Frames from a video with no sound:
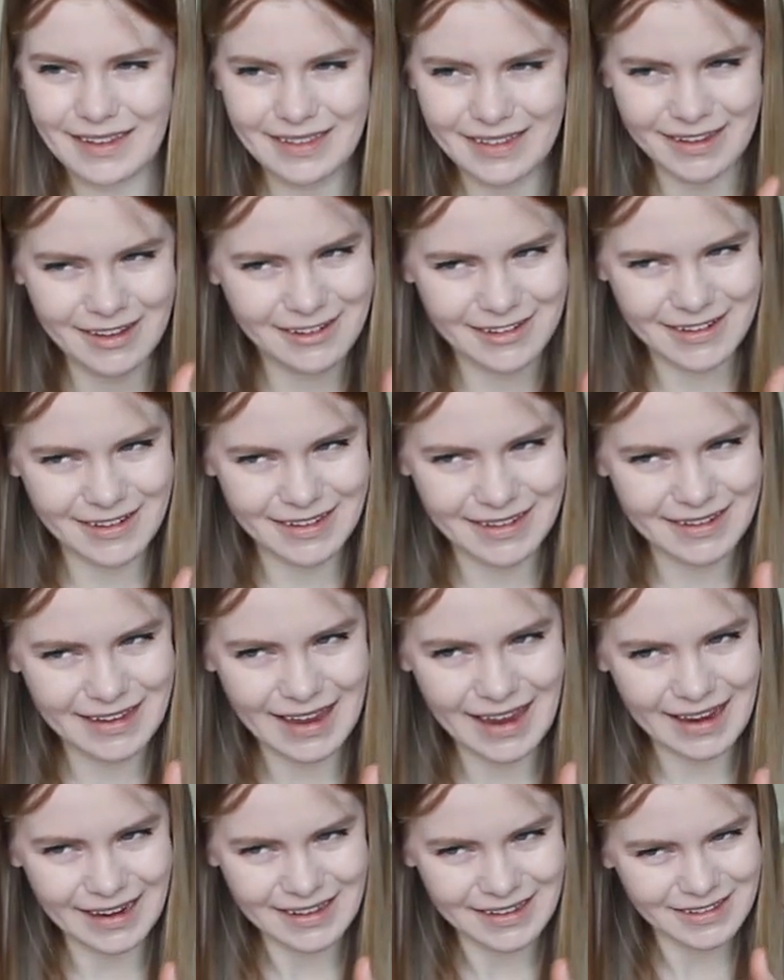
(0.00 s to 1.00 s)
that you just
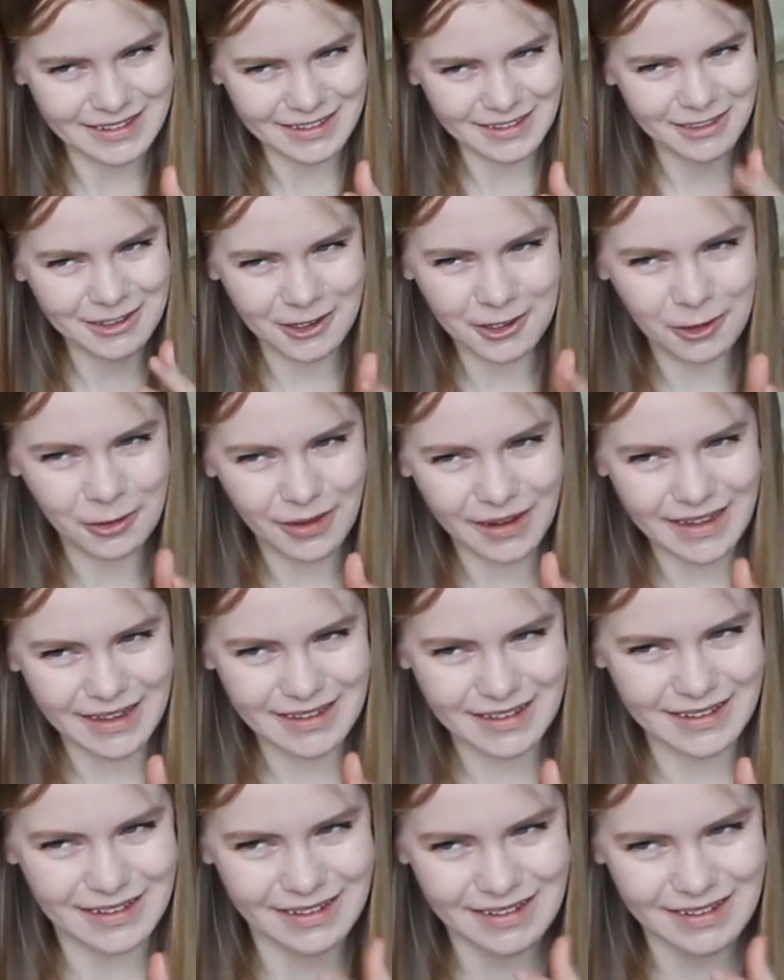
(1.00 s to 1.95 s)
can't quite